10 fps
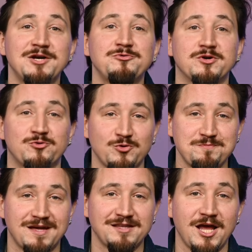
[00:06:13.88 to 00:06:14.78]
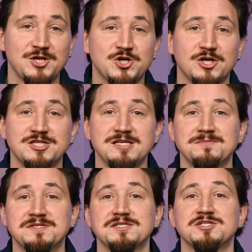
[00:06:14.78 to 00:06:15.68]
in recruitment, HR
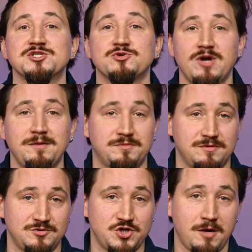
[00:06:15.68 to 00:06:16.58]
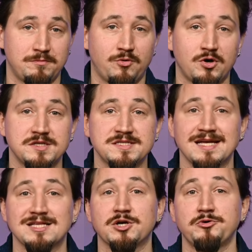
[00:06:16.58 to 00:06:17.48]
teams scrape job boards
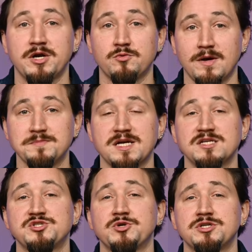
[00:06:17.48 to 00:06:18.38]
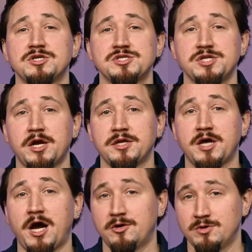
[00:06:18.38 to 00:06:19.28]
and career websites to understand
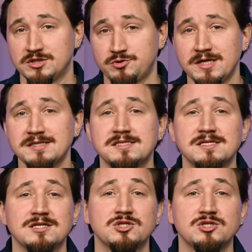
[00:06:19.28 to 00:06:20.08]
hiring trends,